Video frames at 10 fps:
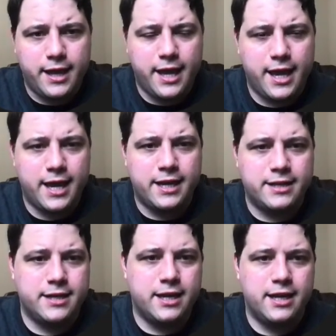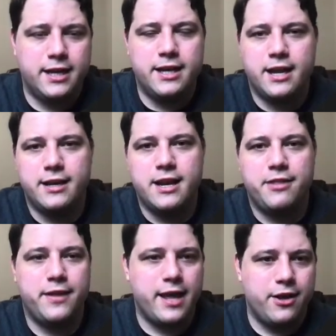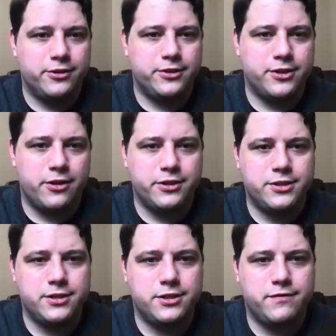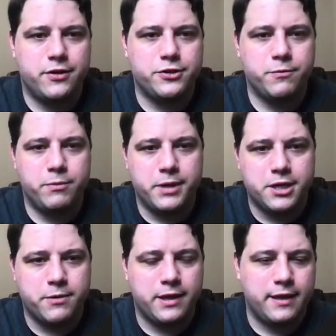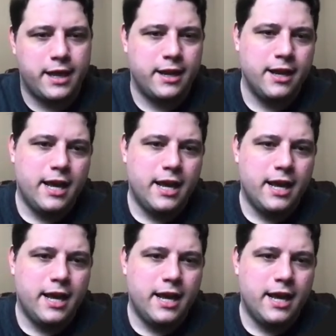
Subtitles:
and nothing else is all this function would be doing then.